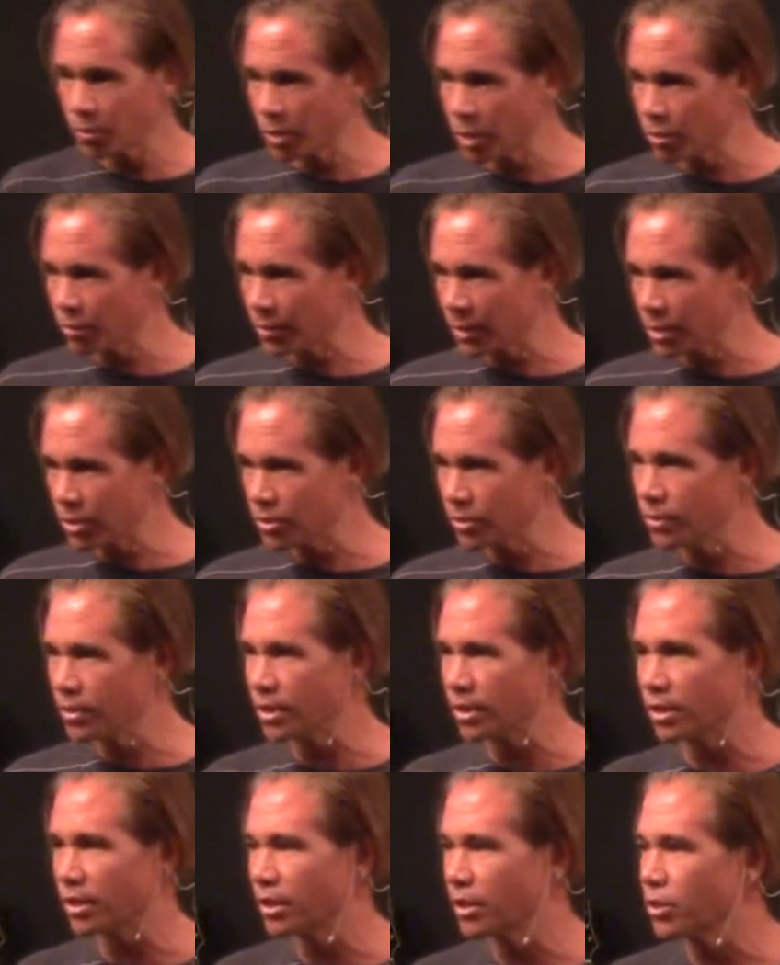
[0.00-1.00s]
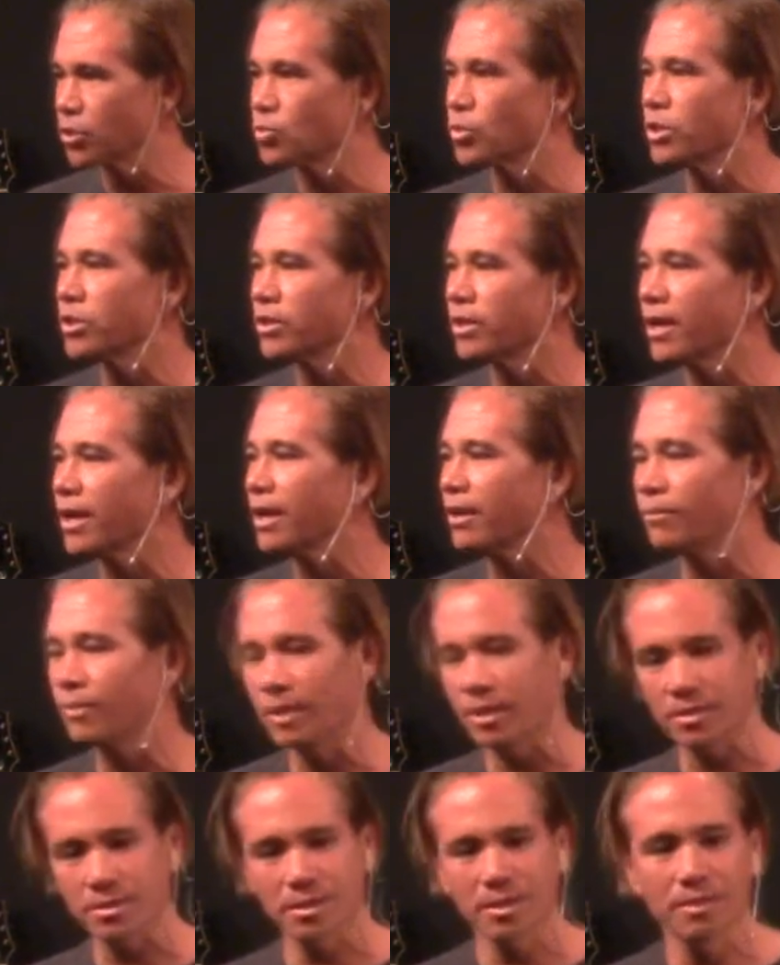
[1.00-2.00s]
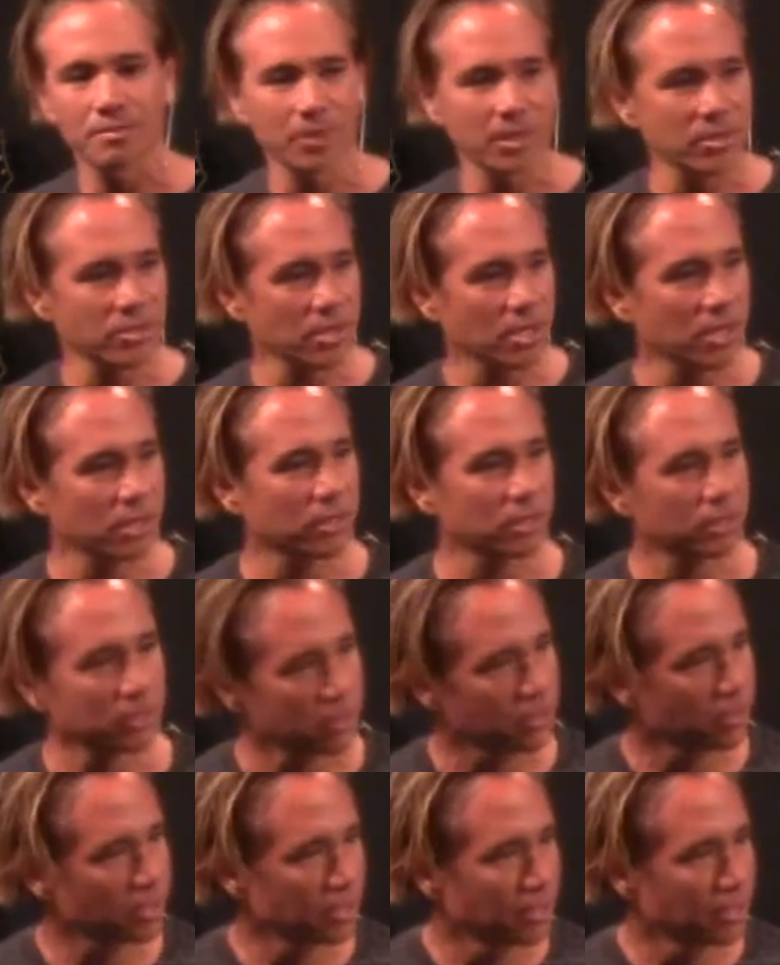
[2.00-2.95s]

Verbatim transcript: do you want me to do here? And he goes, what do you got? Well, I said, I play soccer.